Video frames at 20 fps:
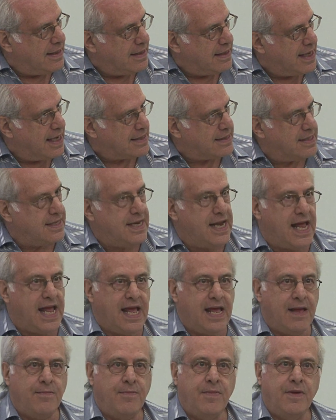got the
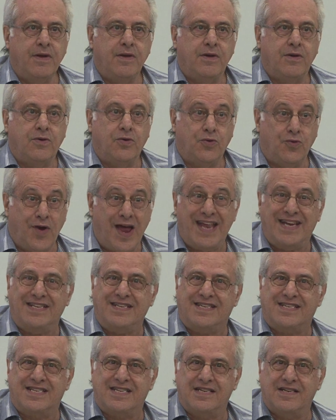name
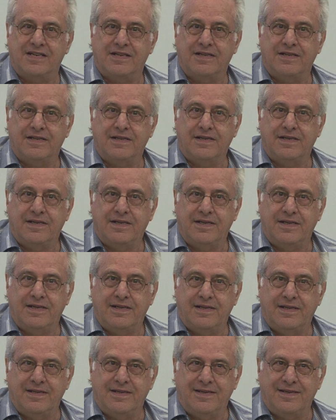rent,
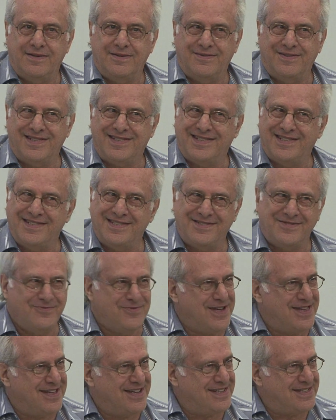which is
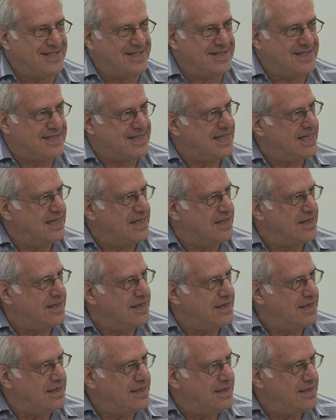with us
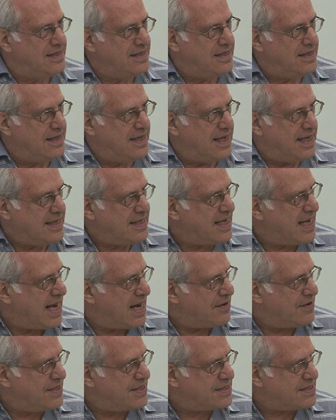still and
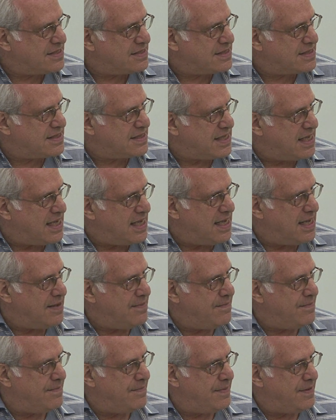carries the
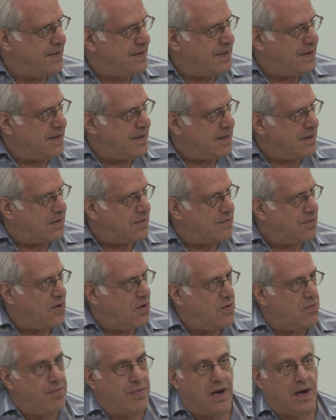same
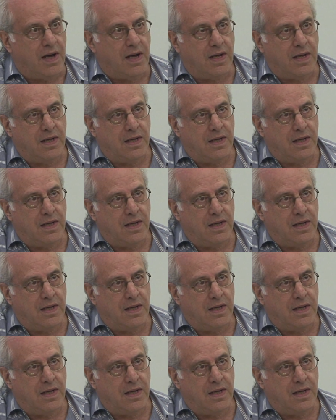aroma.